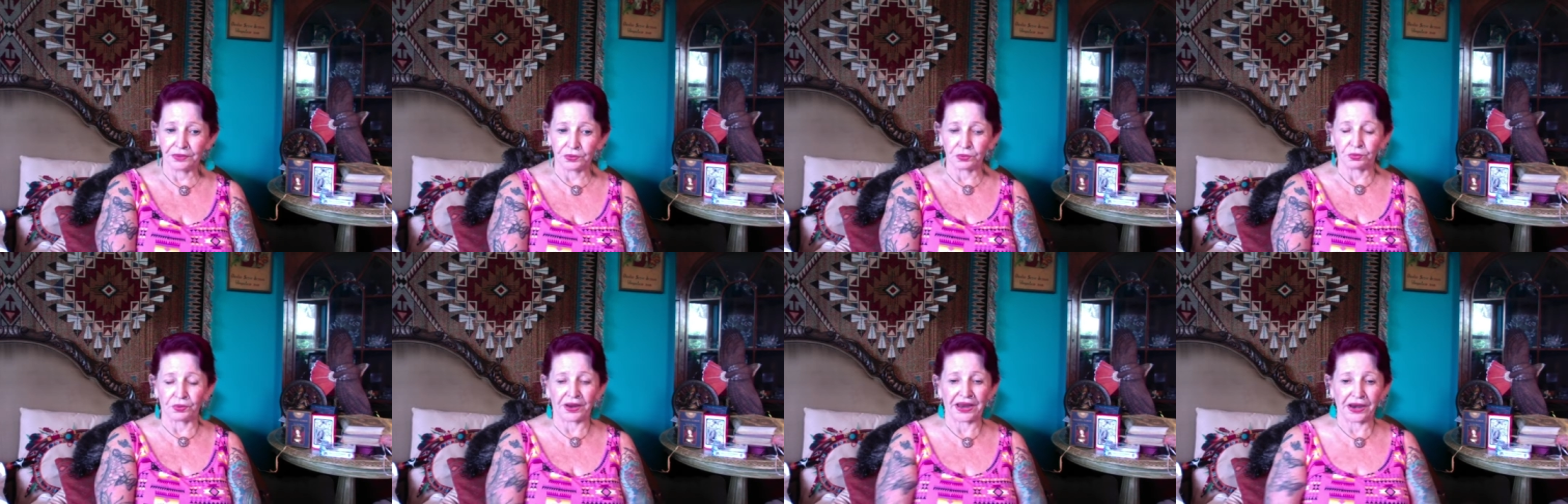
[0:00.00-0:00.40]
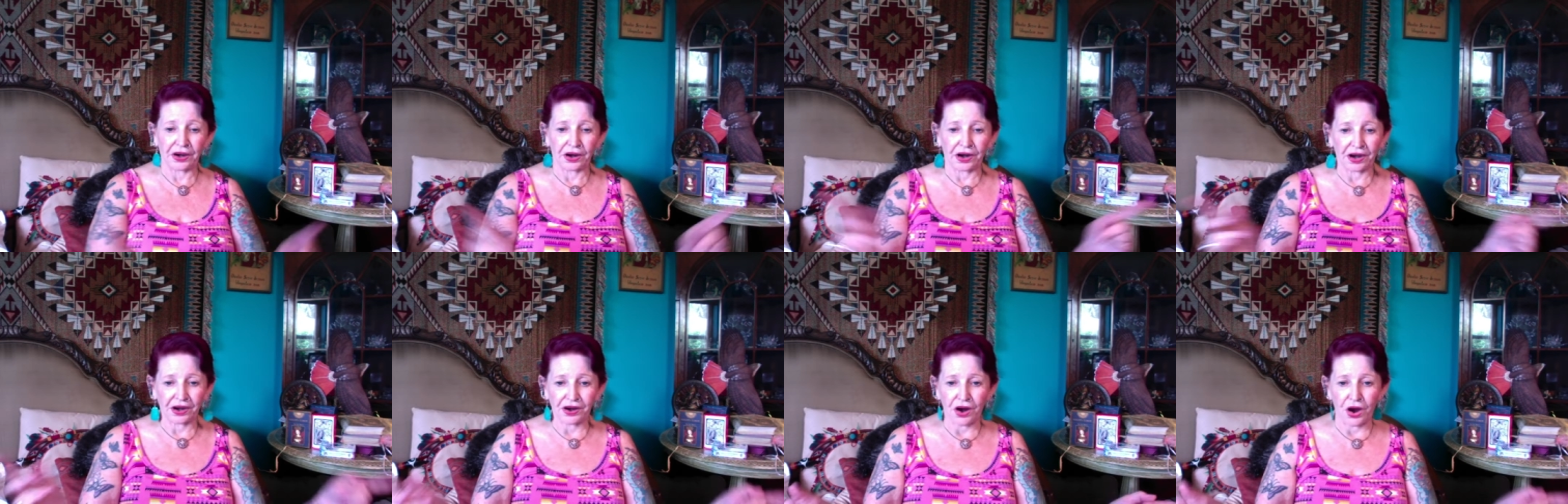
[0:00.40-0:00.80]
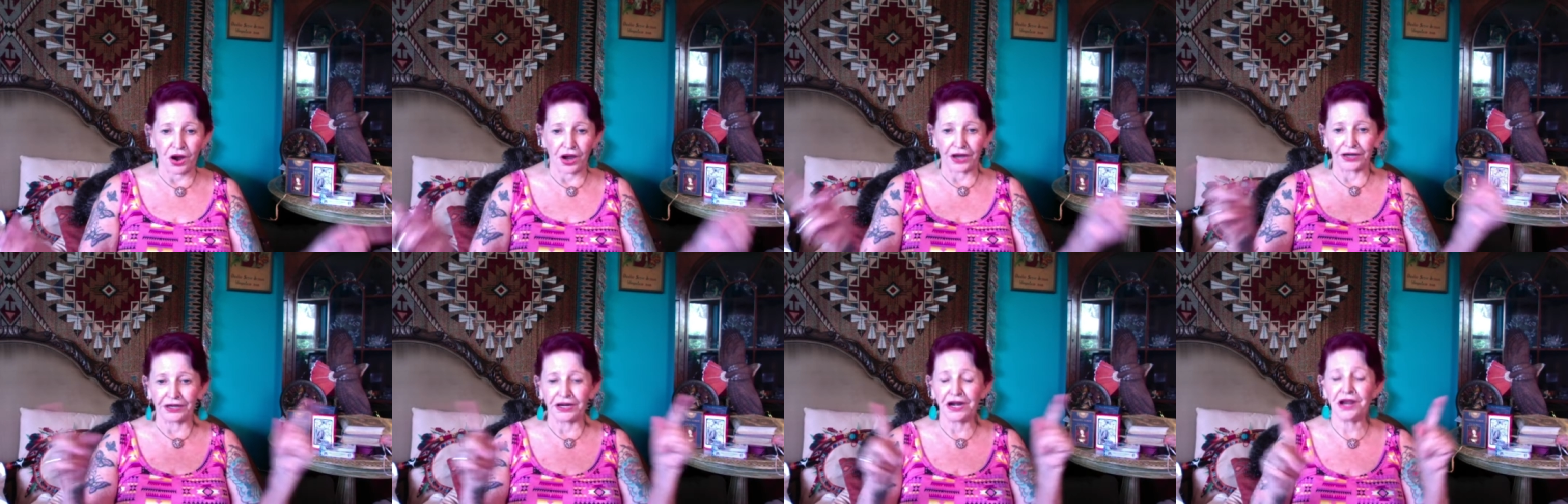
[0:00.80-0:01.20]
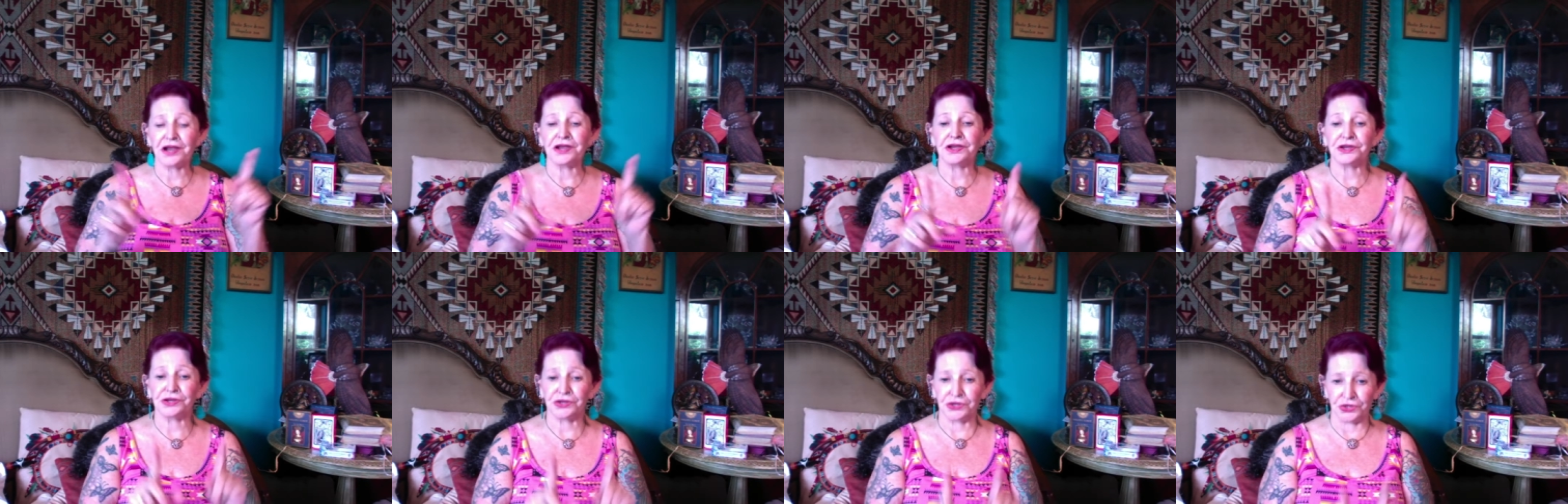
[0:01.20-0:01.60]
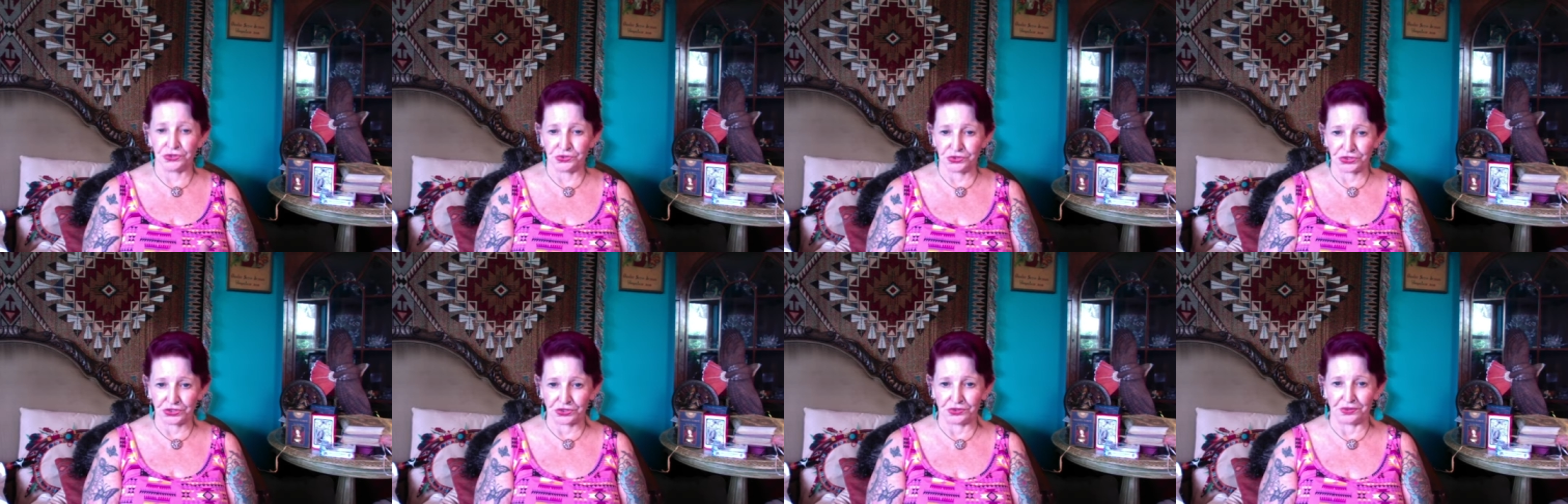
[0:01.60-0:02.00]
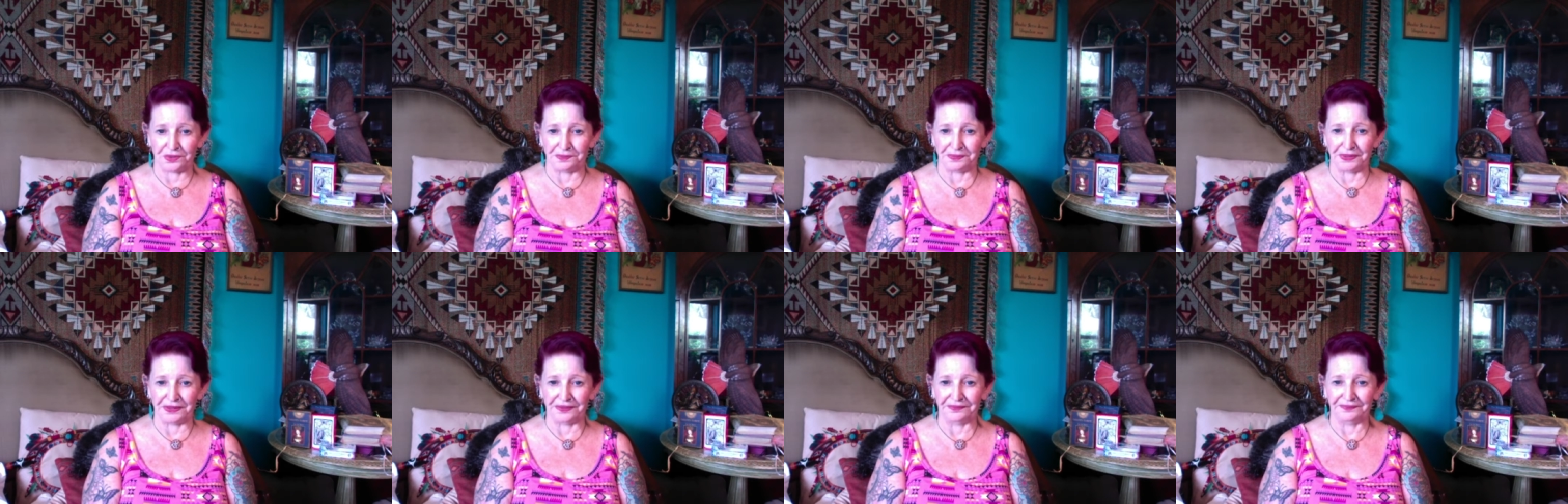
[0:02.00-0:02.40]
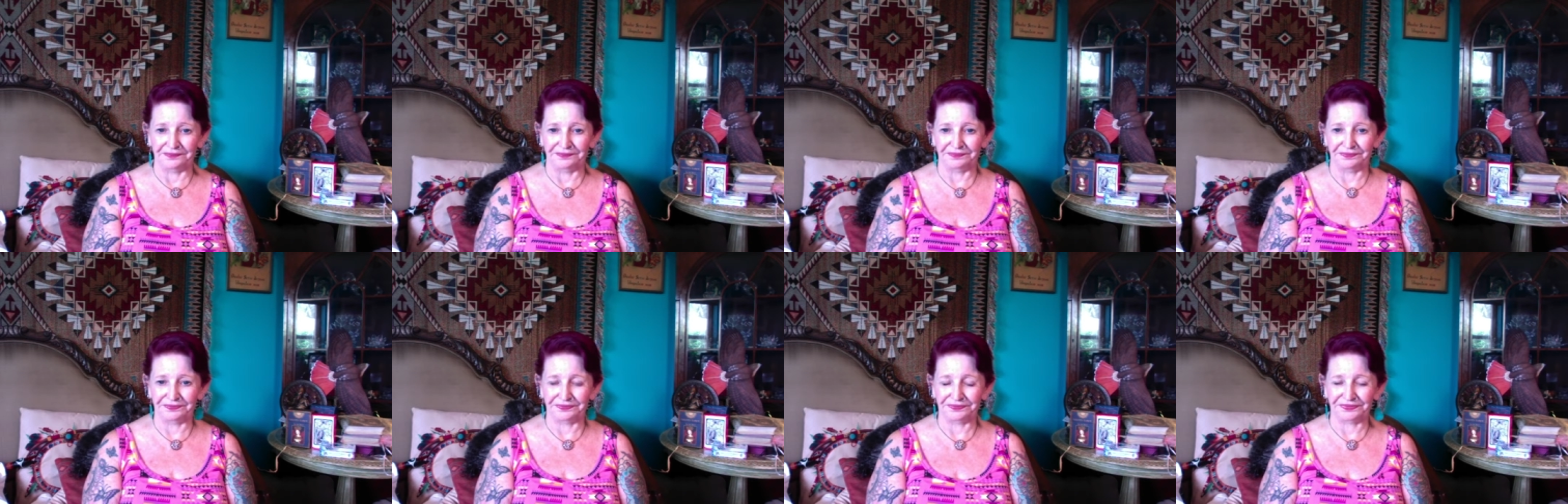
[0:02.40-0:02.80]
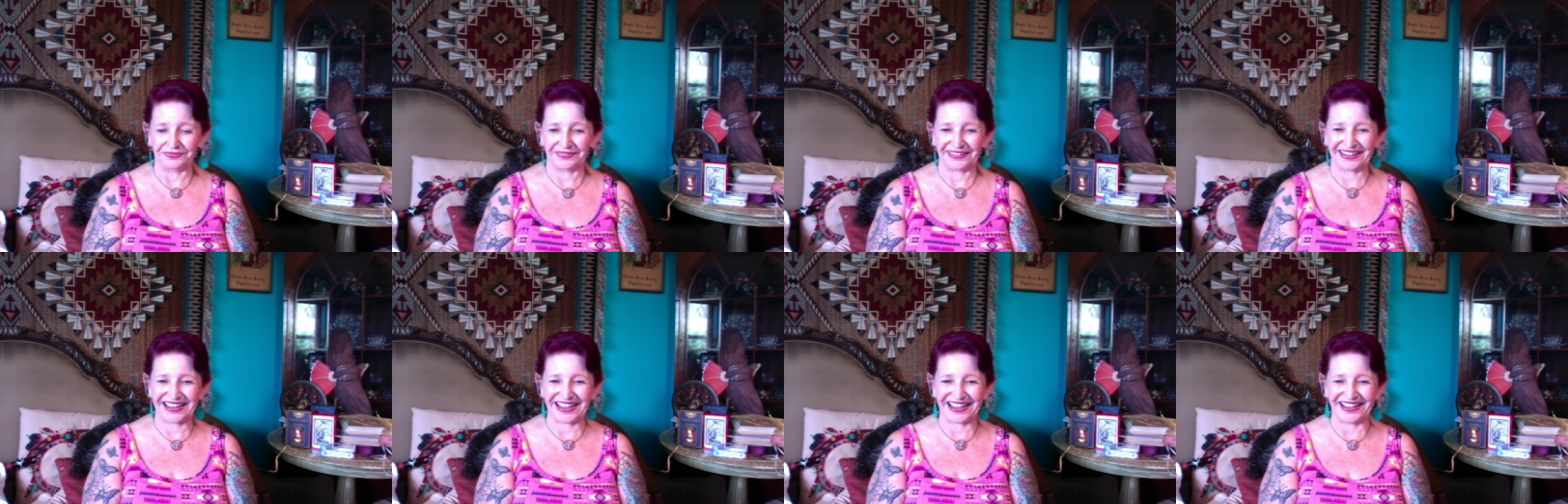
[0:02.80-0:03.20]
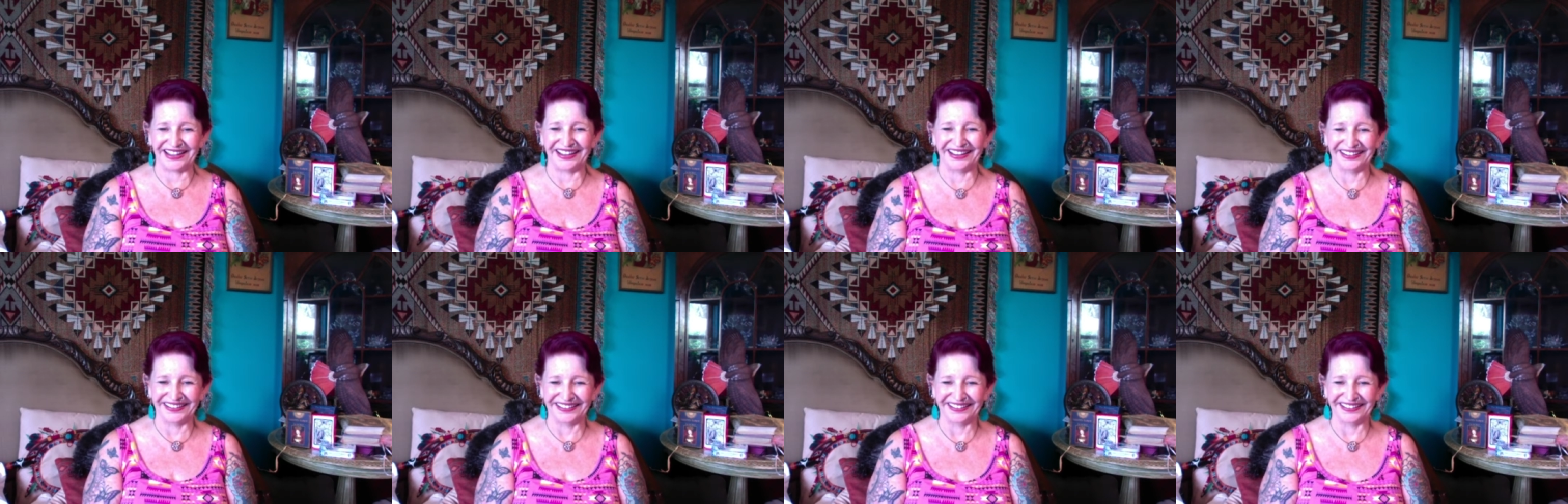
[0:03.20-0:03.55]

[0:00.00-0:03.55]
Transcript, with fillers: we are on YouTube. Okay?